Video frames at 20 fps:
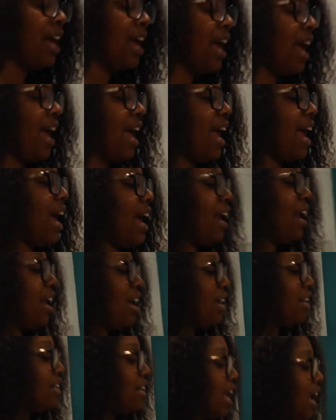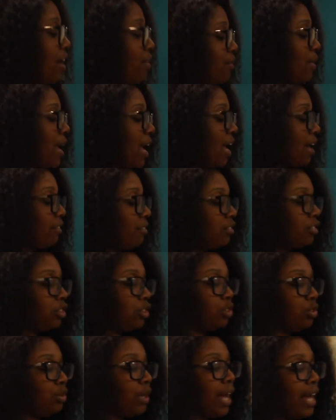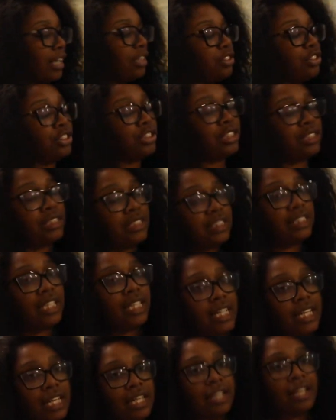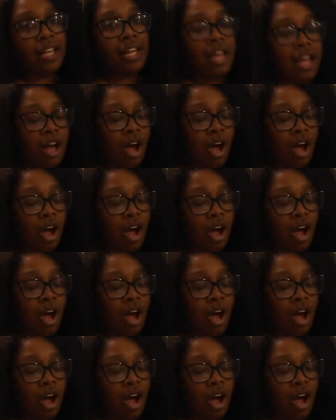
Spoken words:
And now we have two extra seating